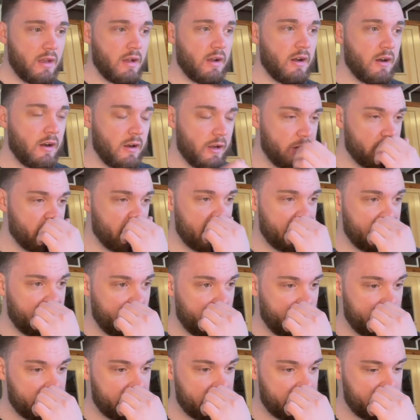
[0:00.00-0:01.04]
I
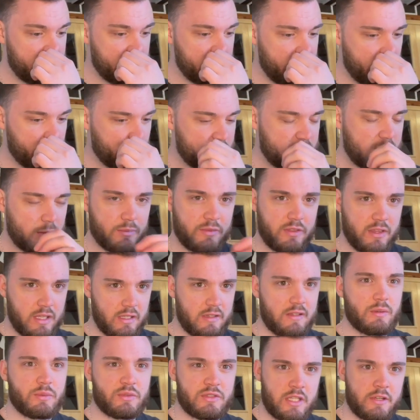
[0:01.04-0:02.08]
realised that there was something
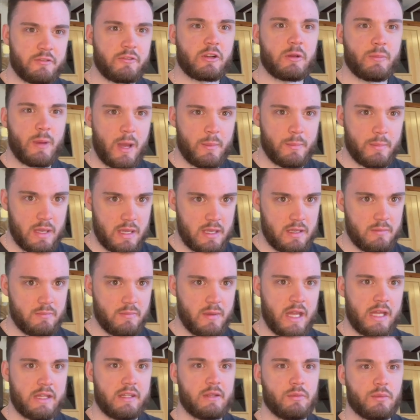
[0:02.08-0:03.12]
that was different about me,
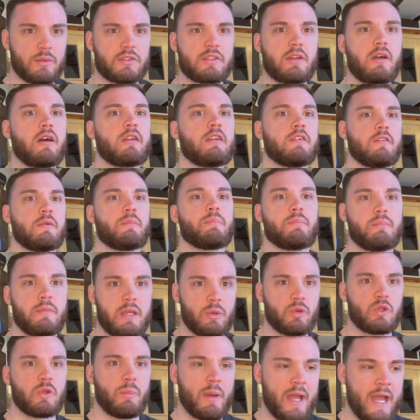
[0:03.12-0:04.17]
and it was
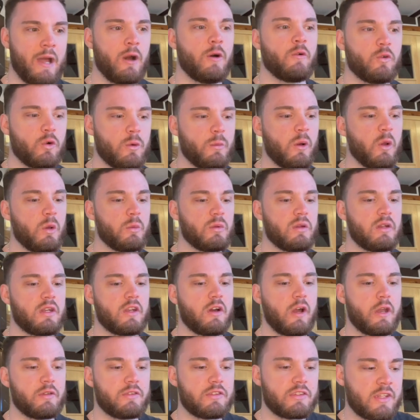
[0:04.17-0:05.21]
a powerful moment. And
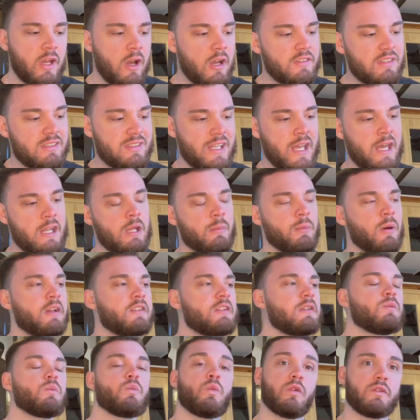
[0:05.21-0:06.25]
I started to stand up. I
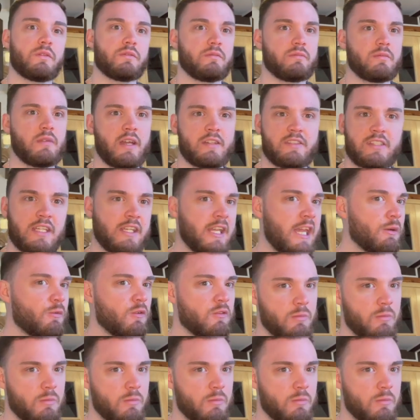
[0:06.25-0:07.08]
didn't want a TA with